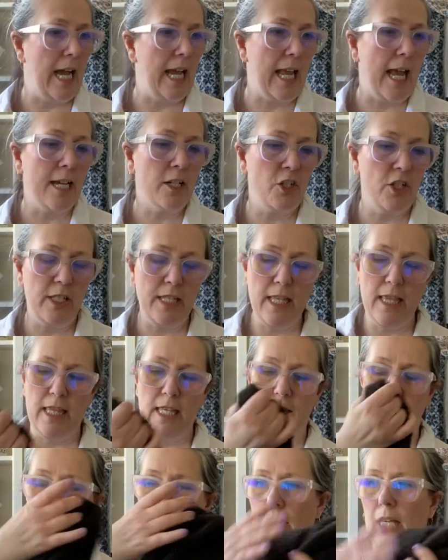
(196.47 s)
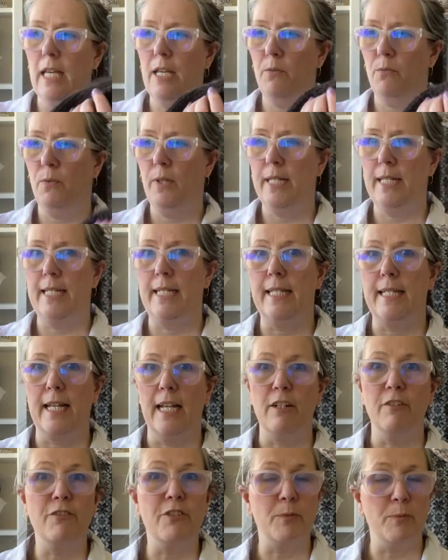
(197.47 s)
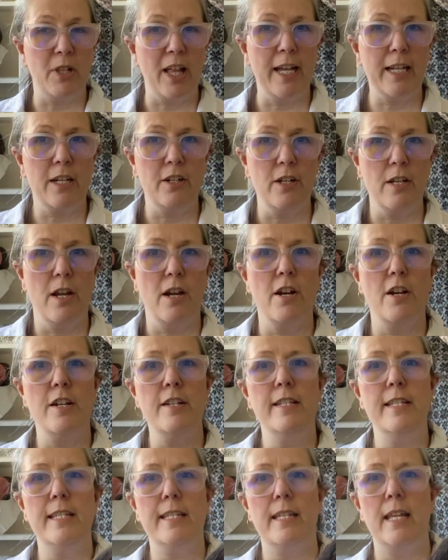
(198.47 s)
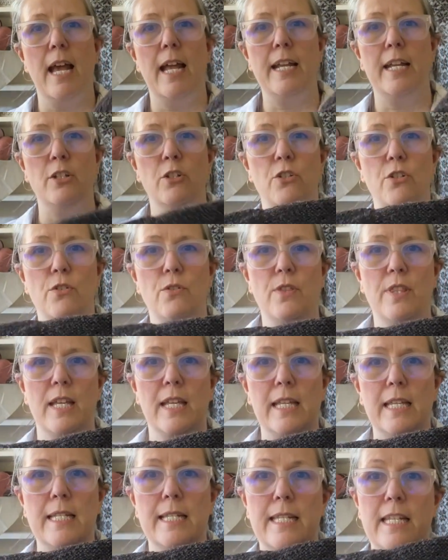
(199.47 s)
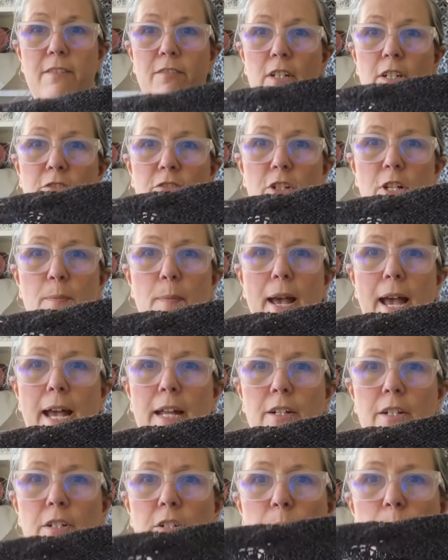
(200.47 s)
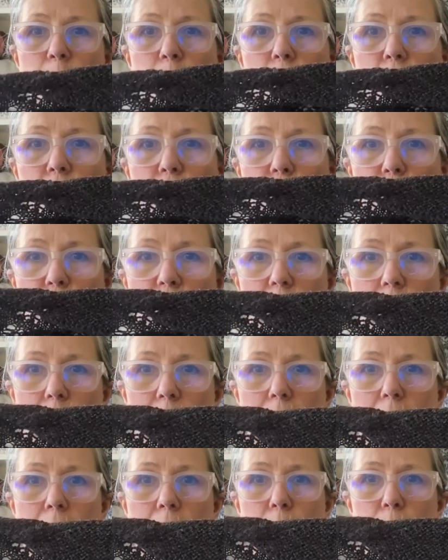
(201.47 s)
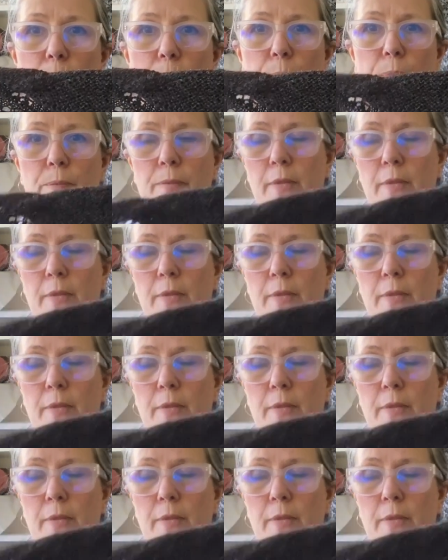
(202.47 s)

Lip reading: I actually think it was designed for blacker yarns, and I do think it's even a free pattern. You might want to go check that out.